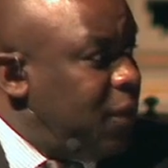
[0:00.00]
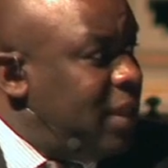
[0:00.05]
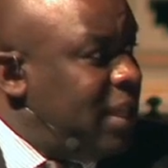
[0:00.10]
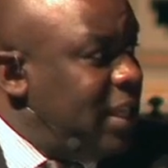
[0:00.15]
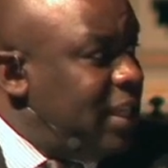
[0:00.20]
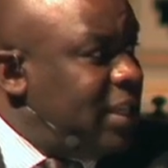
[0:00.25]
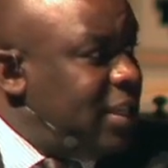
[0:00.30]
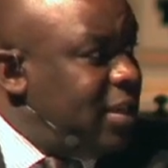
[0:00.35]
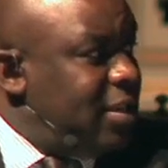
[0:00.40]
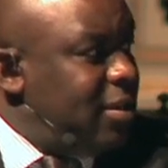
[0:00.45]
for
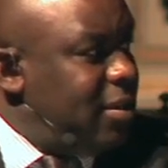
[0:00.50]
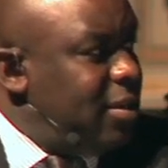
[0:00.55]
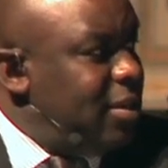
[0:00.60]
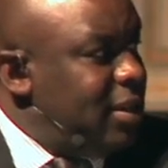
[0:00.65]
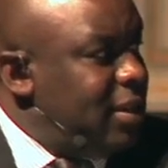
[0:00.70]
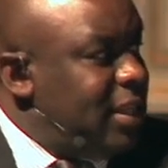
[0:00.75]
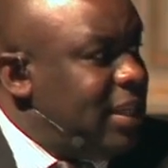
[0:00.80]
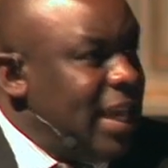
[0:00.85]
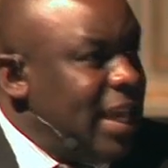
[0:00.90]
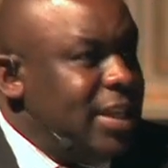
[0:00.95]
this
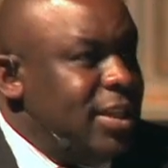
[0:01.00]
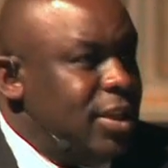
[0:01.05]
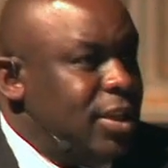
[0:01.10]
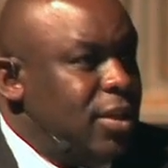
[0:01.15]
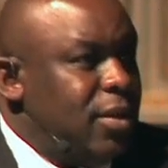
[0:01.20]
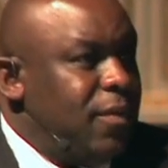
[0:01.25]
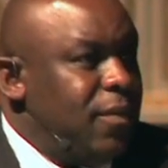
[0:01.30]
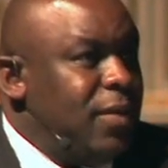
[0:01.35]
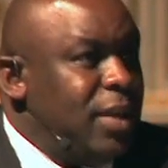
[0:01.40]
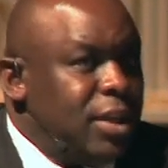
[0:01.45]
sense
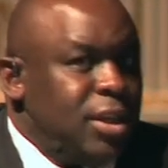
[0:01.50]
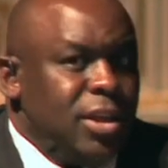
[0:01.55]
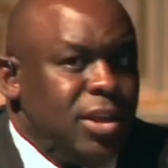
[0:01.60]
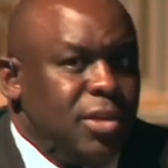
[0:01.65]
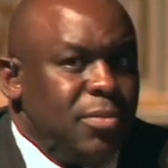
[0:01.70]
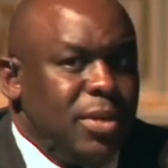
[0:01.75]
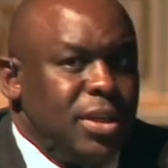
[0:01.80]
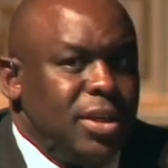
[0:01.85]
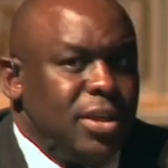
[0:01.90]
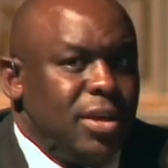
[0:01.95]
of
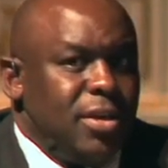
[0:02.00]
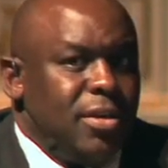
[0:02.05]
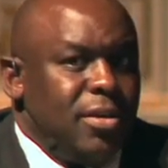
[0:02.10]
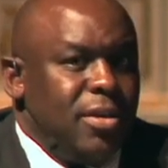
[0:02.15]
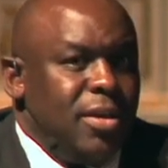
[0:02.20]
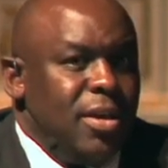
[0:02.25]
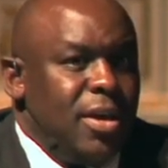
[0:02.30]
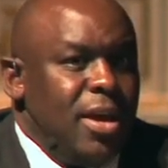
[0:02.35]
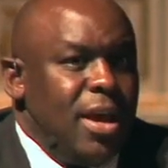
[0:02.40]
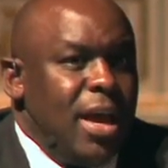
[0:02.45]
legitimacy
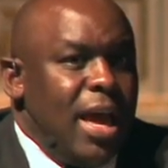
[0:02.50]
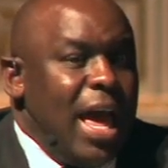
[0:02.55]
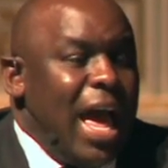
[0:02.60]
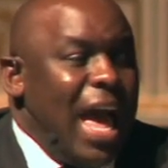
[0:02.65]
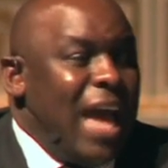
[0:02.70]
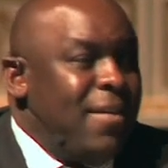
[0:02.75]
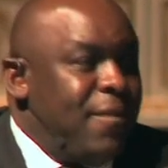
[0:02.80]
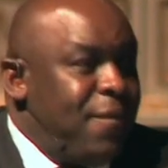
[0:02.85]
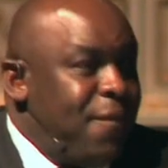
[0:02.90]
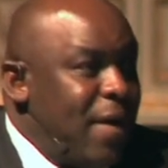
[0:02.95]

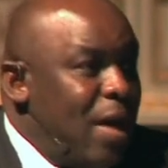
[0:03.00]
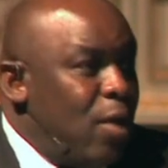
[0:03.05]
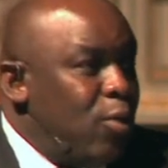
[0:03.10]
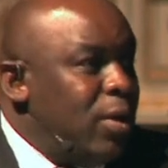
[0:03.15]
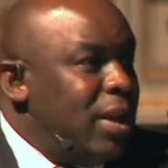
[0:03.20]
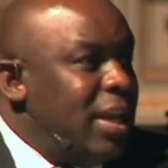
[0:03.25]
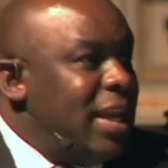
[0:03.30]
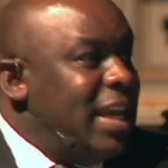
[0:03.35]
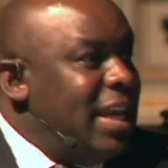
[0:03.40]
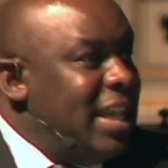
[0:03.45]
and
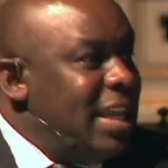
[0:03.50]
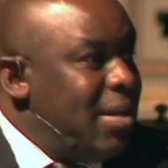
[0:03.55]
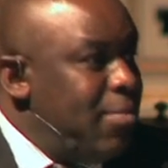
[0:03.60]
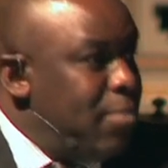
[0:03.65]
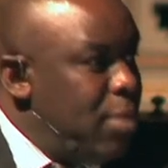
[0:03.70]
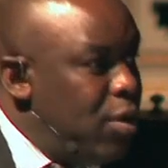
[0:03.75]
found it in the